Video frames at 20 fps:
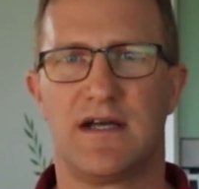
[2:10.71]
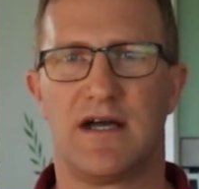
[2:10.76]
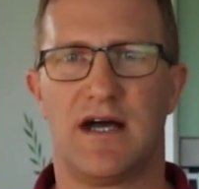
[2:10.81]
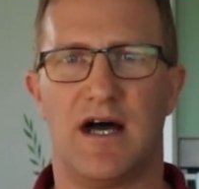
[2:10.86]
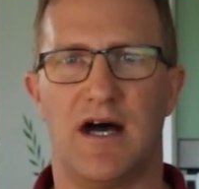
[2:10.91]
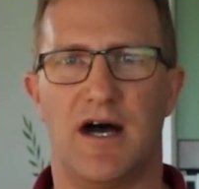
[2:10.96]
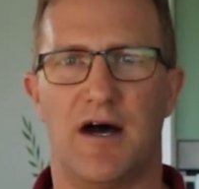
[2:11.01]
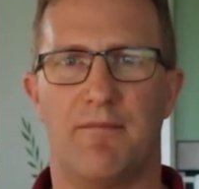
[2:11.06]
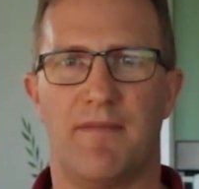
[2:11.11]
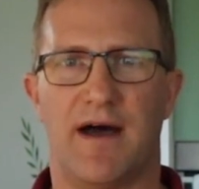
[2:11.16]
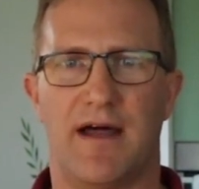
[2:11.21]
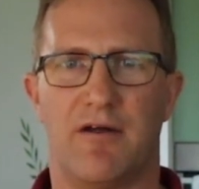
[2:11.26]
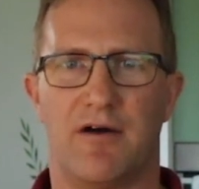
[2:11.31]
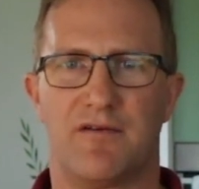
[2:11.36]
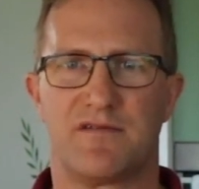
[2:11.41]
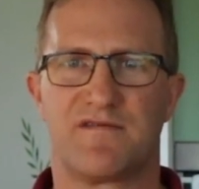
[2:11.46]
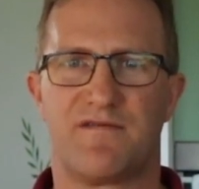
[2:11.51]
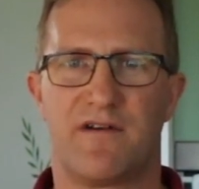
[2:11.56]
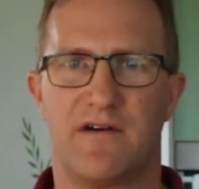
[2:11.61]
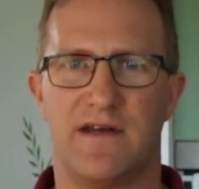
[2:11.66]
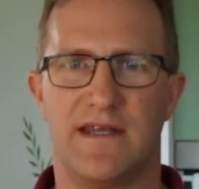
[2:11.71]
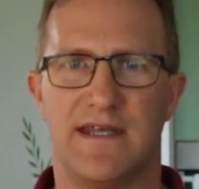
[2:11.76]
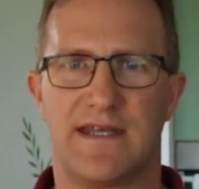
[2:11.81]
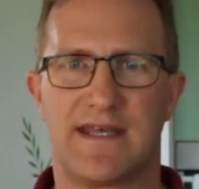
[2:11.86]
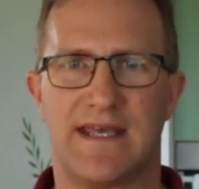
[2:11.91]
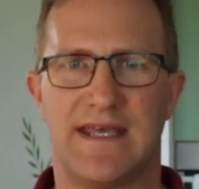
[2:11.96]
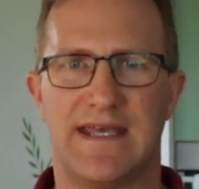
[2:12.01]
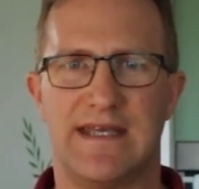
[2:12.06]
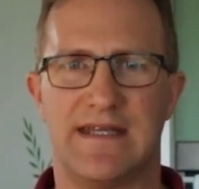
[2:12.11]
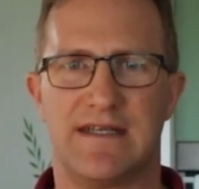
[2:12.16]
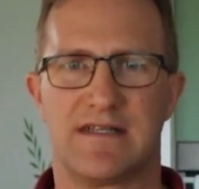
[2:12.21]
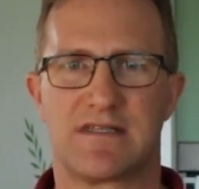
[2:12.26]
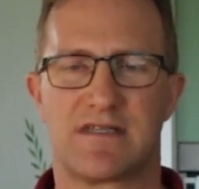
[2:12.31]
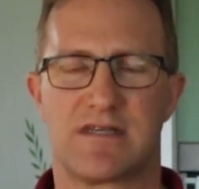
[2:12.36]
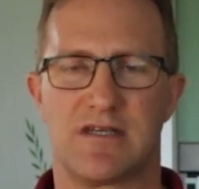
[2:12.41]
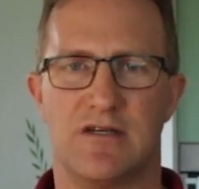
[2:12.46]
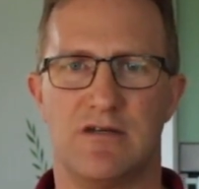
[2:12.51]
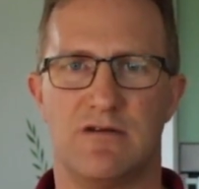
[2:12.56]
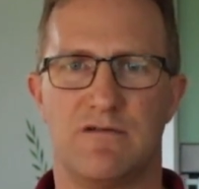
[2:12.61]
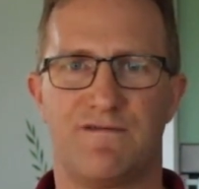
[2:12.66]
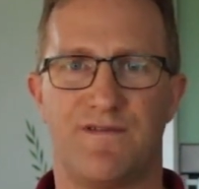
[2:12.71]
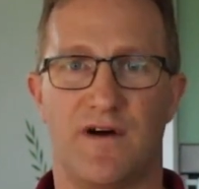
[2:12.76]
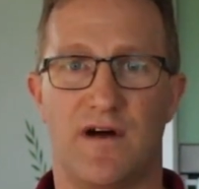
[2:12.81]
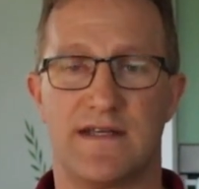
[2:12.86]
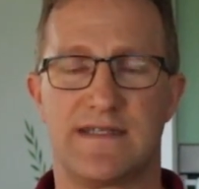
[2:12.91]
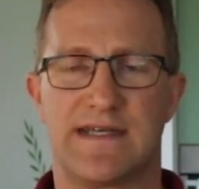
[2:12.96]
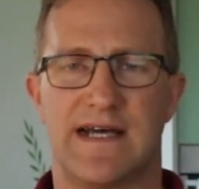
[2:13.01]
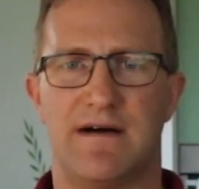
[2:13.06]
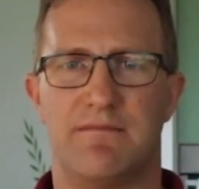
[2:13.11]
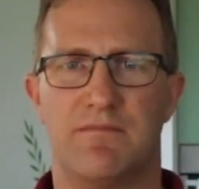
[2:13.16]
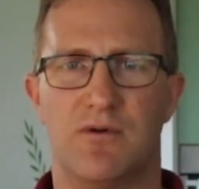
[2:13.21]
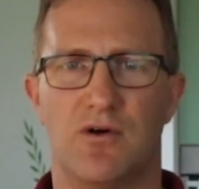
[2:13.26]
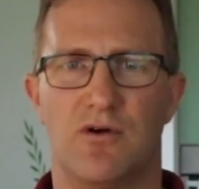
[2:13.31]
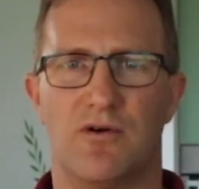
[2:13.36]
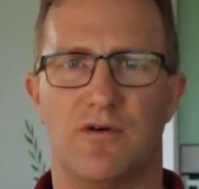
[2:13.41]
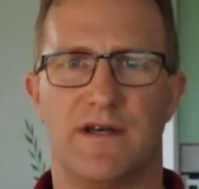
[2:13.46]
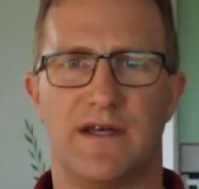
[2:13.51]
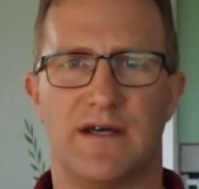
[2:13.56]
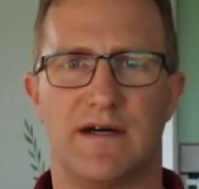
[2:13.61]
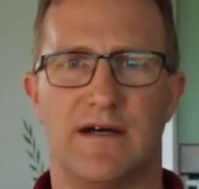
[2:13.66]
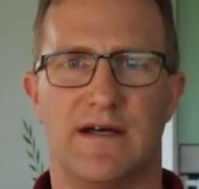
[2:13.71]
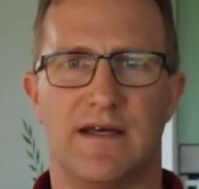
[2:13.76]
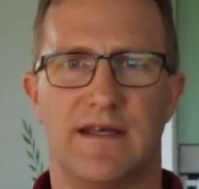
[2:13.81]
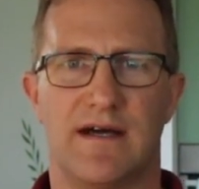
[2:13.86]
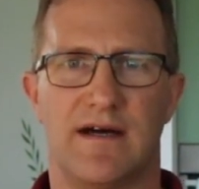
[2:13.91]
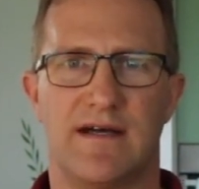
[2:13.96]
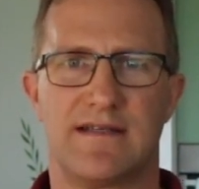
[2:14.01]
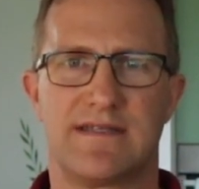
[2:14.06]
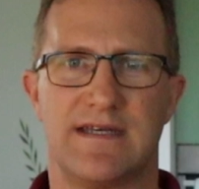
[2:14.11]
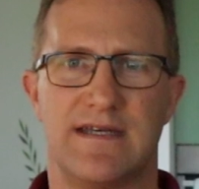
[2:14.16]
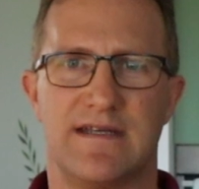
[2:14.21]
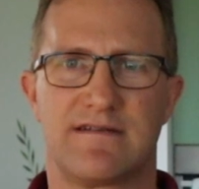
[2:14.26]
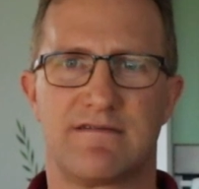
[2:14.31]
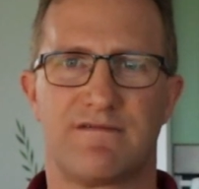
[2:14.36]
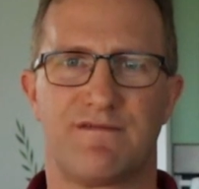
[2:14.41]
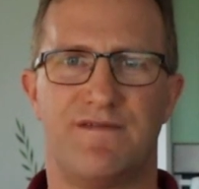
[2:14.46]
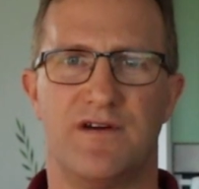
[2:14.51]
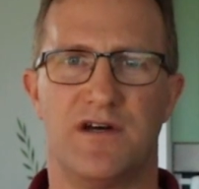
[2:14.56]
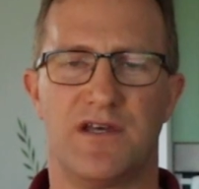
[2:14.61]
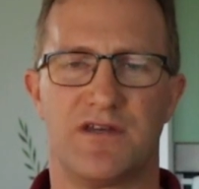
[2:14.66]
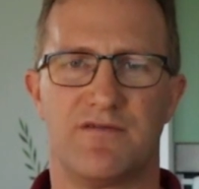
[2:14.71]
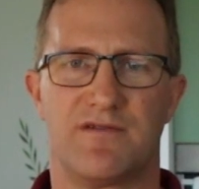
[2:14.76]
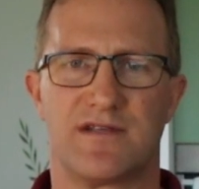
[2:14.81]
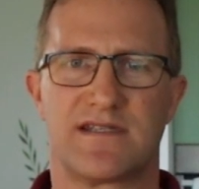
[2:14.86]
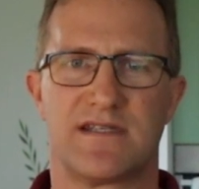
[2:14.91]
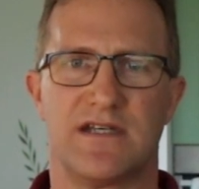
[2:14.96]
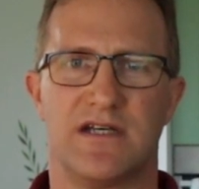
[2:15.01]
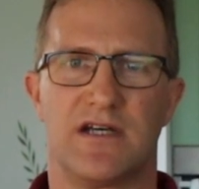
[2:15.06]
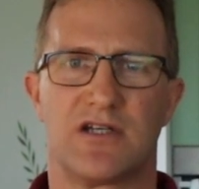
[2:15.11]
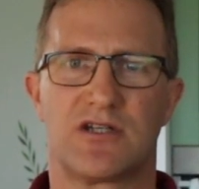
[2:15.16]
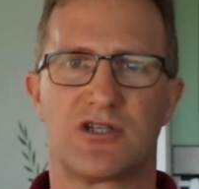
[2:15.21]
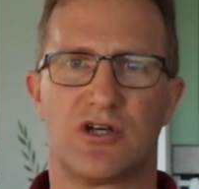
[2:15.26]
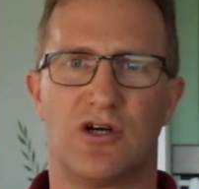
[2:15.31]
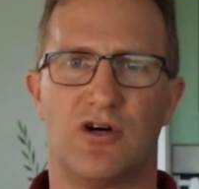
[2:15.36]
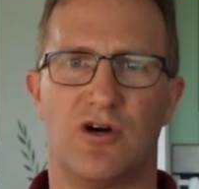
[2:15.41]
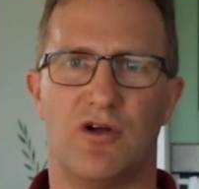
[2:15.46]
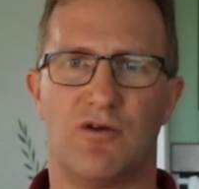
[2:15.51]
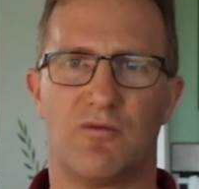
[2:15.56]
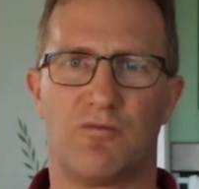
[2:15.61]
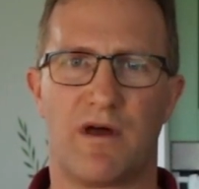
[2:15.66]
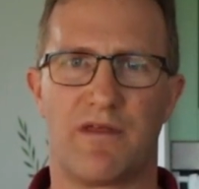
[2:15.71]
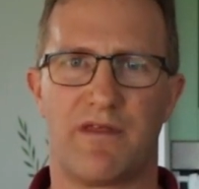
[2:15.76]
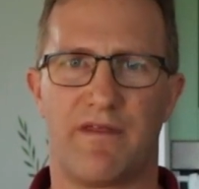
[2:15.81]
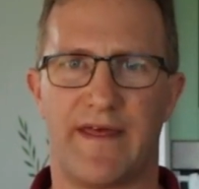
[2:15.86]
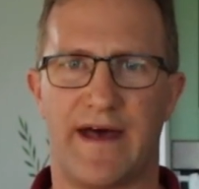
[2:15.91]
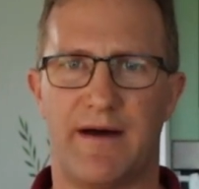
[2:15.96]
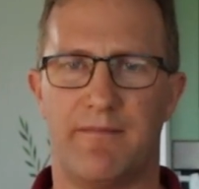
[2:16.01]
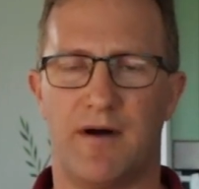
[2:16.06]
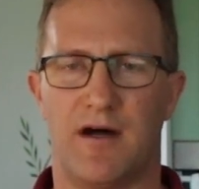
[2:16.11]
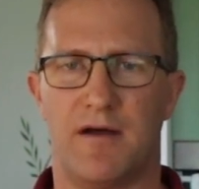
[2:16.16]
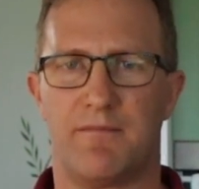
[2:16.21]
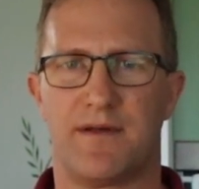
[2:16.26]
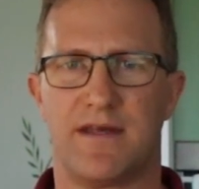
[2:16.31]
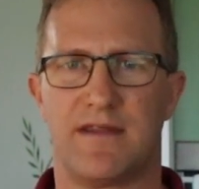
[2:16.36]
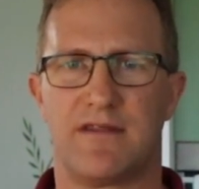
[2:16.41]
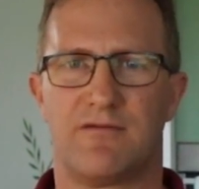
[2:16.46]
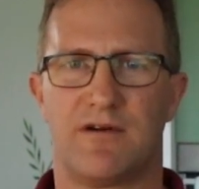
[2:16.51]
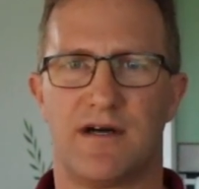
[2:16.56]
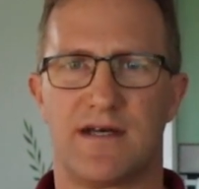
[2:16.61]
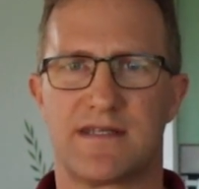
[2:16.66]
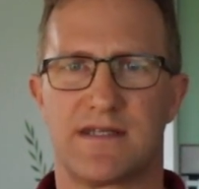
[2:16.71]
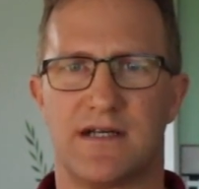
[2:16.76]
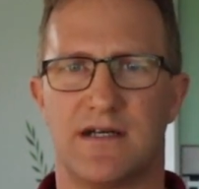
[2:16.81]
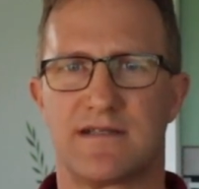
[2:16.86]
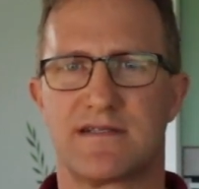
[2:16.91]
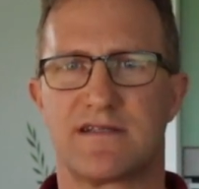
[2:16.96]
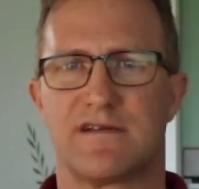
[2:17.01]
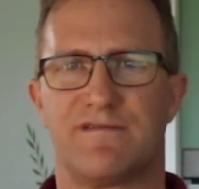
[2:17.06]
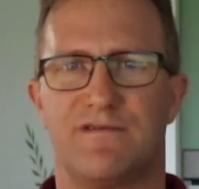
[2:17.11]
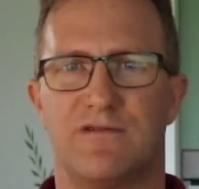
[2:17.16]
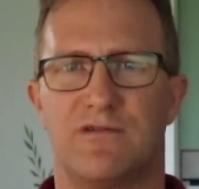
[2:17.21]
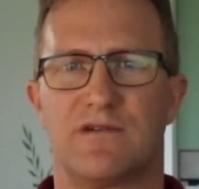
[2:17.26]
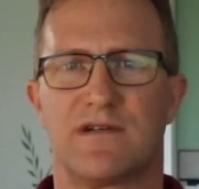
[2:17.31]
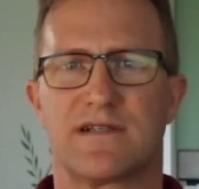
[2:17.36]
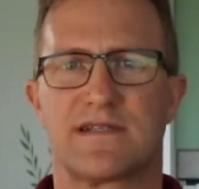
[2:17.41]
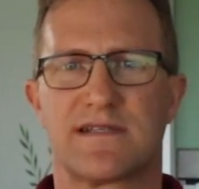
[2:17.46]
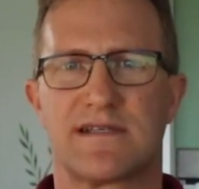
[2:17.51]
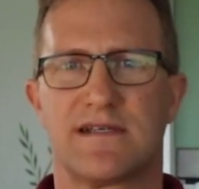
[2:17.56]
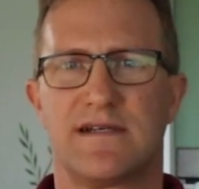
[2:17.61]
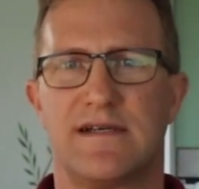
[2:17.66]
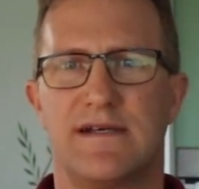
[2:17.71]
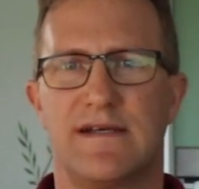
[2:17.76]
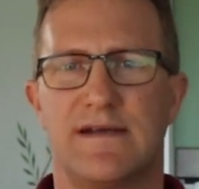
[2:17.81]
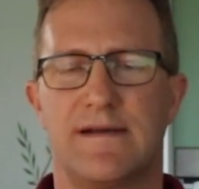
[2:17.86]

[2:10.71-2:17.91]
and I was very keen to find out more, and I did further research on whether that might be the right answer for us.